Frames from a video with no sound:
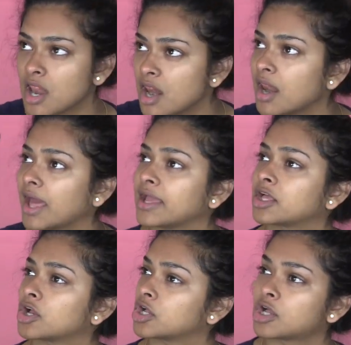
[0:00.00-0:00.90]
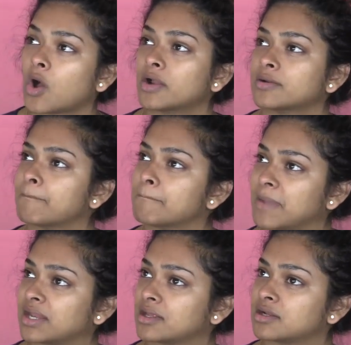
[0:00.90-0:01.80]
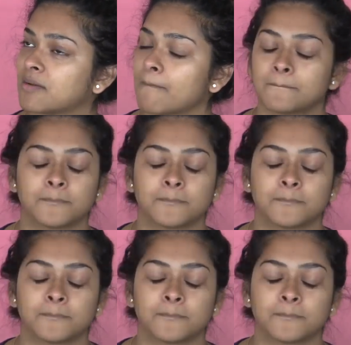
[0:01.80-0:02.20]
like God made it,